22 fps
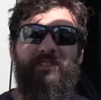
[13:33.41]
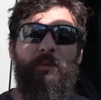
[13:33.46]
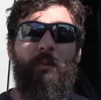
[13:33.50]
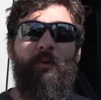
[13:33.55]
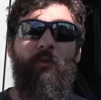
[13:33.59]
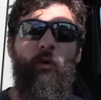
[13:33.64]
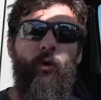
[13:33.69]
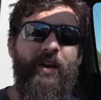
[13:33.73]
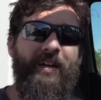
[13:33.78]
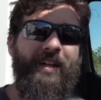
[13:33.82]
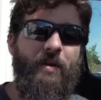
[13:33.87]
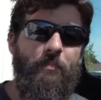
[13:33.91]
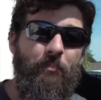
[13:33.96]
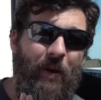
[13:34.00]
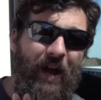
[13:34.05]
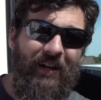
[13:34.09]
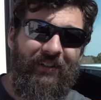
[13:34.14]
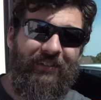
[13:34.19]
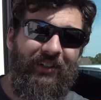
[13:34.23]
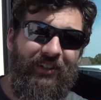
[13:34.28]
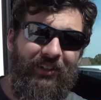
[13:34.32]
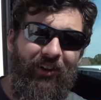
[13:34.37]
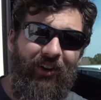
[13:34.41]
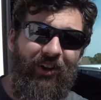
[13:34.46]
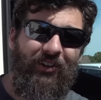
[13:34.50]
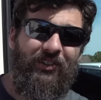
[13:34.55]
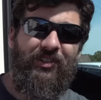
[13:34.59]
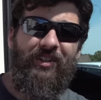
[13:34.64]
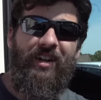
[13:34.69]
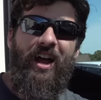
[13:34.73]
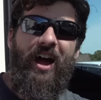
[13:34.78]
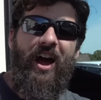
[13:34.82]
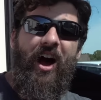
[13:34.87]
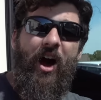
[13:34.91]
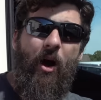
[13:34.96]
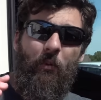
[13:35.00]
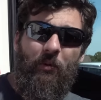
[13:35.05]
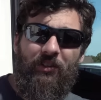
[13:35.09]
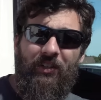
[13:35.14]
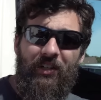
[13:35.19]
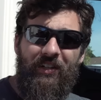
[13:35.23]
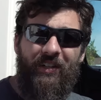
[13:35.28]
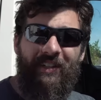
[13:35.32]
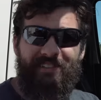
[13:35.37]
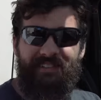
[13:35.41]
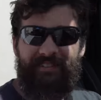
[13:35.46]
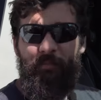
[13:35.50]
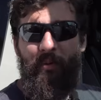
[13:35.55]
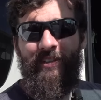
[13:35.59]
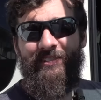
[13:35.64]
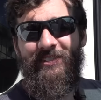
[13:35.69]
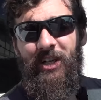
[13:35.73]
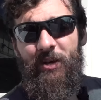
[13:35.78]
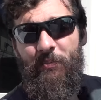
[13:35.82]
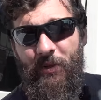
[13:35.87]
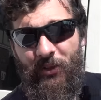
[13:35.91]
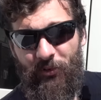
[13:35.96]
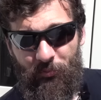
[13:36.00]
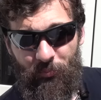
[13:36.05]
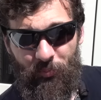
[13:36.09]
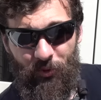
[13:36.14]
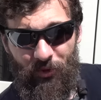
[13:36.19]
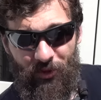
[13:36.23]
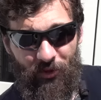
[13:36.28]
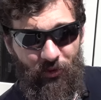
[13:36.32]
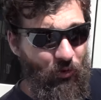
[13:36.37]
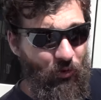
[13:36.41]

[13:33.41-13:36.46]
So before I get back to the auction, I am going to tell you guys about something that's pretty